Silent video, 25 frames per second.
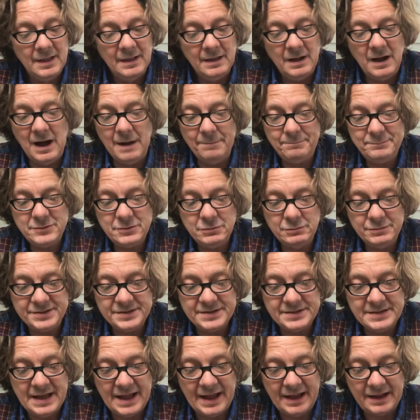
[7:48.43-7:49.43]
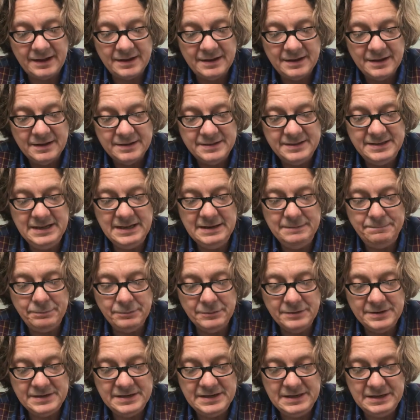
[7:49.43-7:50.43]
Up to his neck,
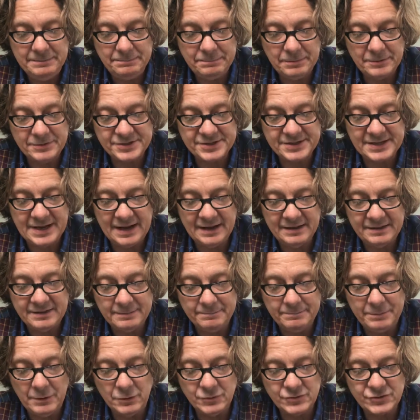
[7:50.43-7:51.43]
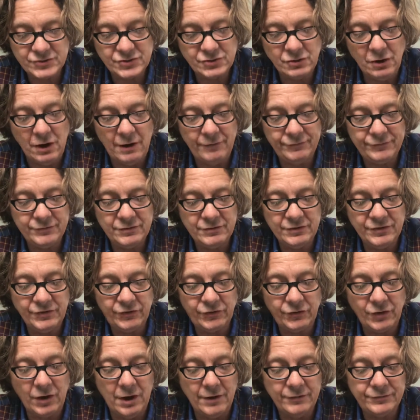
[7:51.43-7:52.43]
deeper and deeper sank the boat, softer and
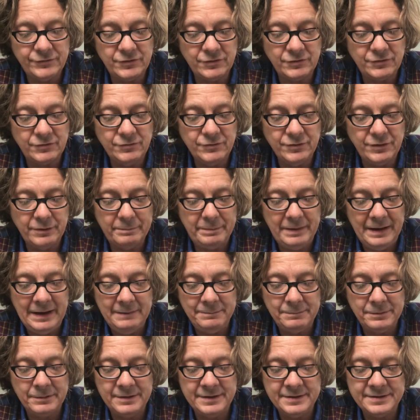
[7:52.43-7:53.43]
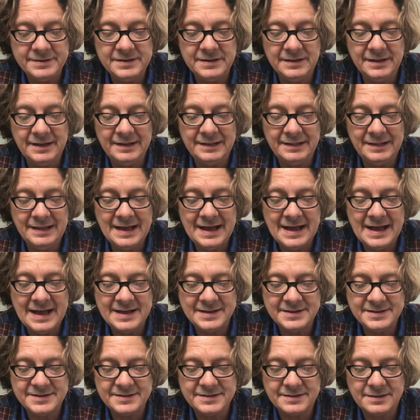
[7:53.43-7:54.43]
softer grew the paper, until at
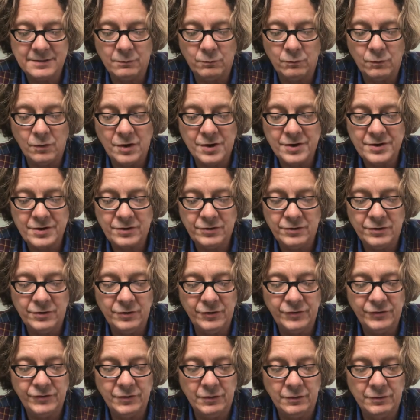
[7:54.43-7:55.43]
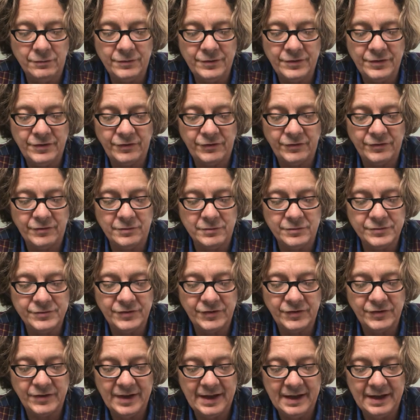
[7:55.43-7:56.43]
last the water closed over the
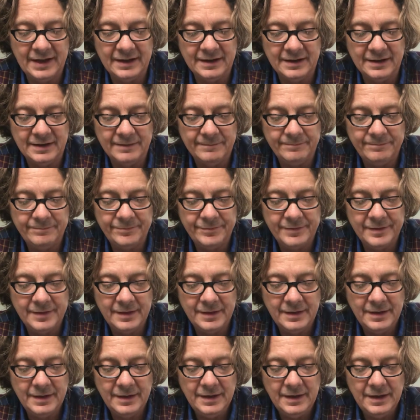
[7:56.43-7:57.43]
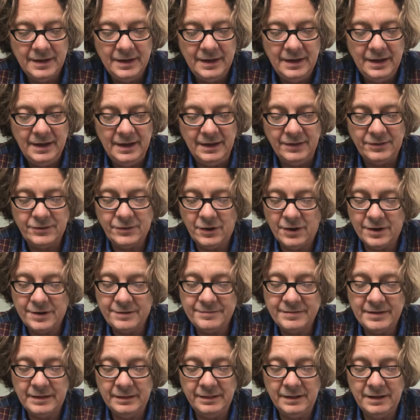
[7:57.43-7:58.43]
soldier's head. He thought
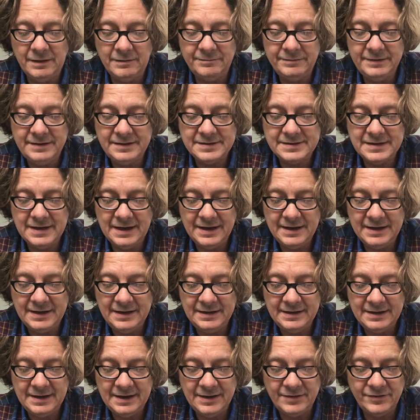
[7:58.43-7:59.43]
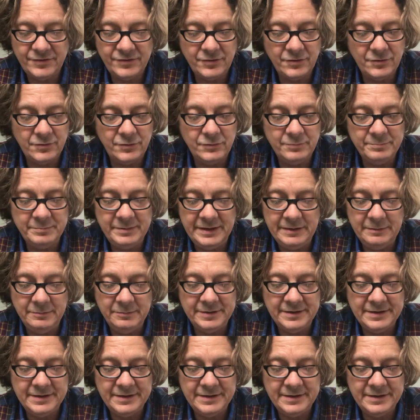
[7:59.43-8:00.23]
of the lovely tiny dancer whom he would